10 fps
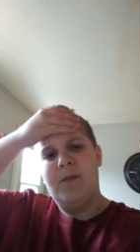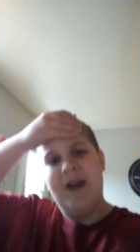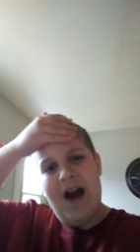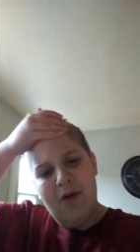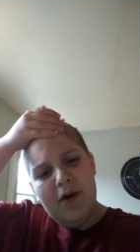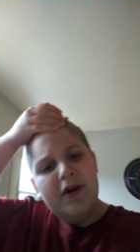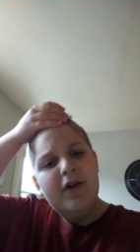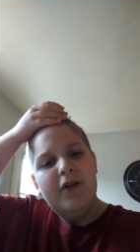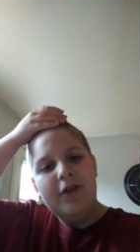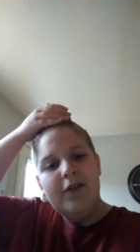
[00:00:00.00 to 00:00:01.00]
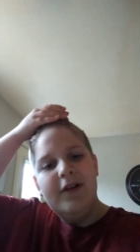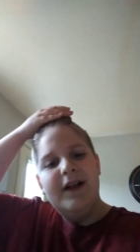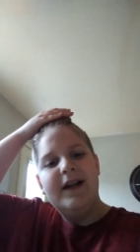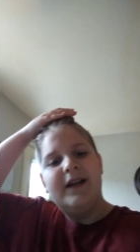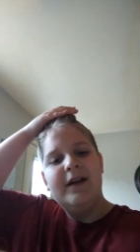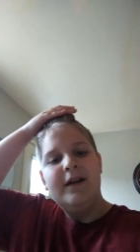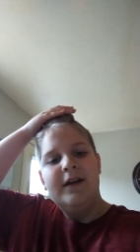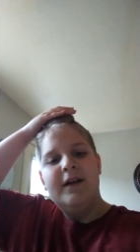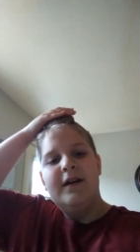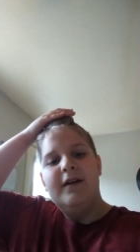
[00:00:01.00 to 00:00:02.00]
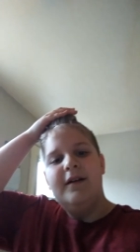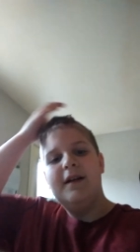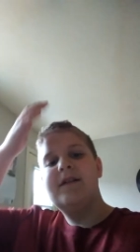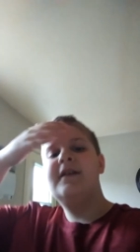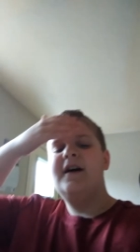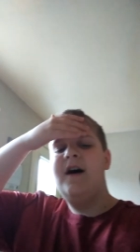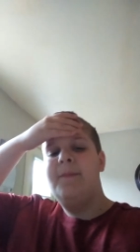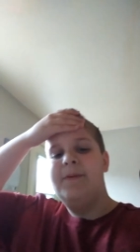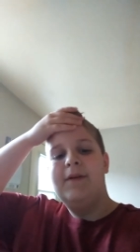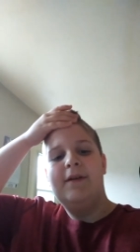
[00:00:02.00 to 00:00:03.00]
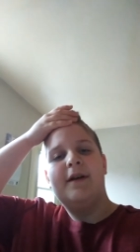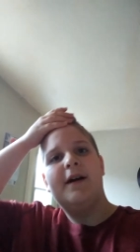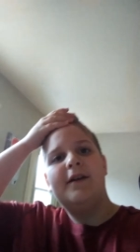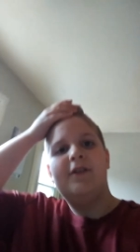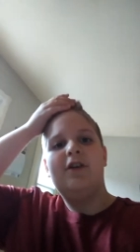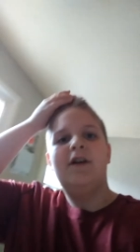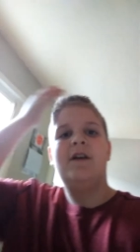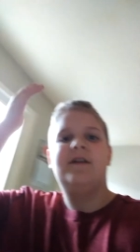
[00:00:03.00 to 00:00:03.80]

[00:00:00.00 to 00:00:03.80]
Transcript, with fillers: Roman Atwood or like, like up kind of look?